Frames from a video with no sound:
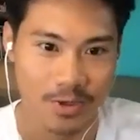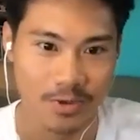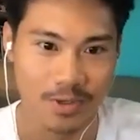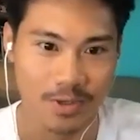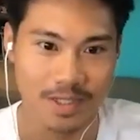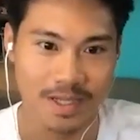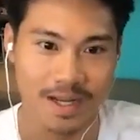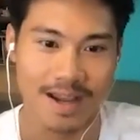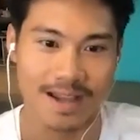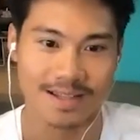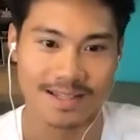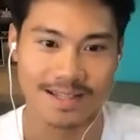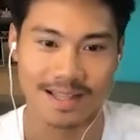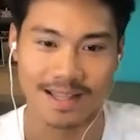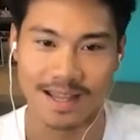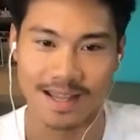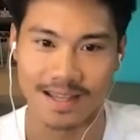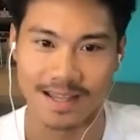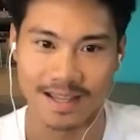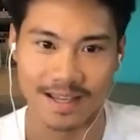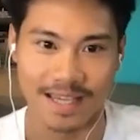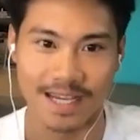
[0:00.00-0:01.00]
use it as
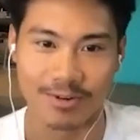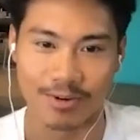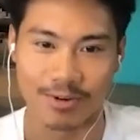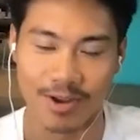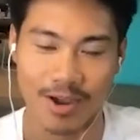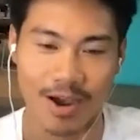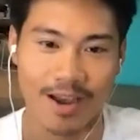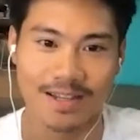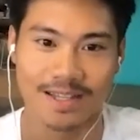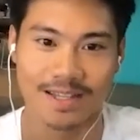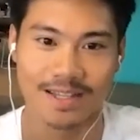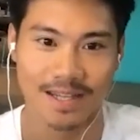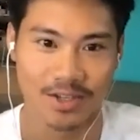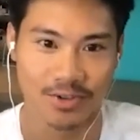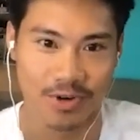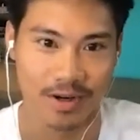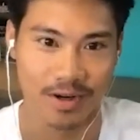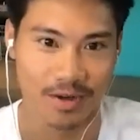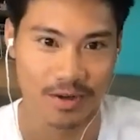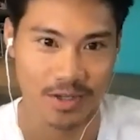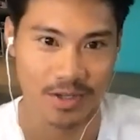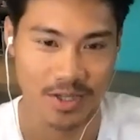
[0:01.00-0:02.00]
like a curiosity
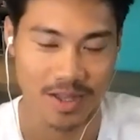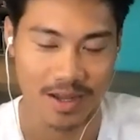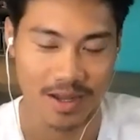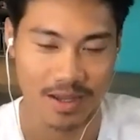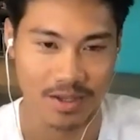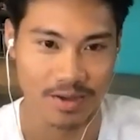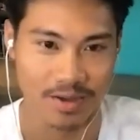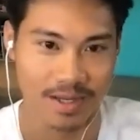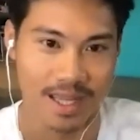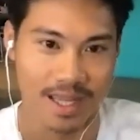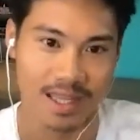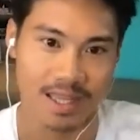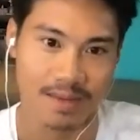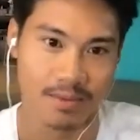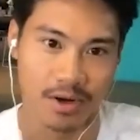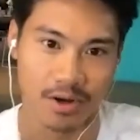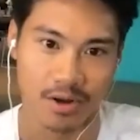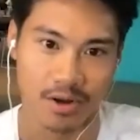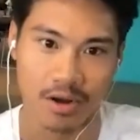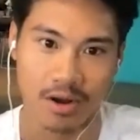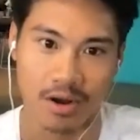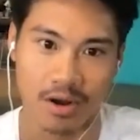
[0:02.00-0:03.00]
trigger so that you can get them
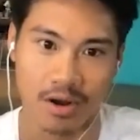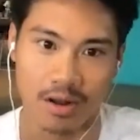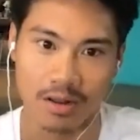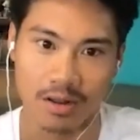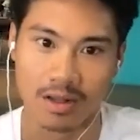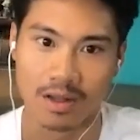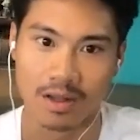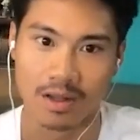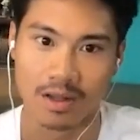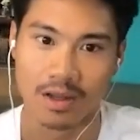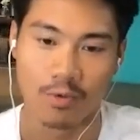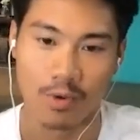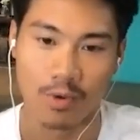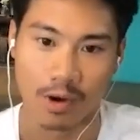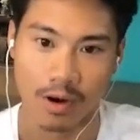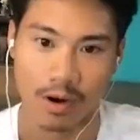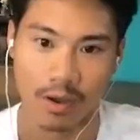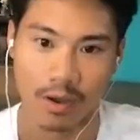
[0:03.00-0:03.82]
on a call. Right.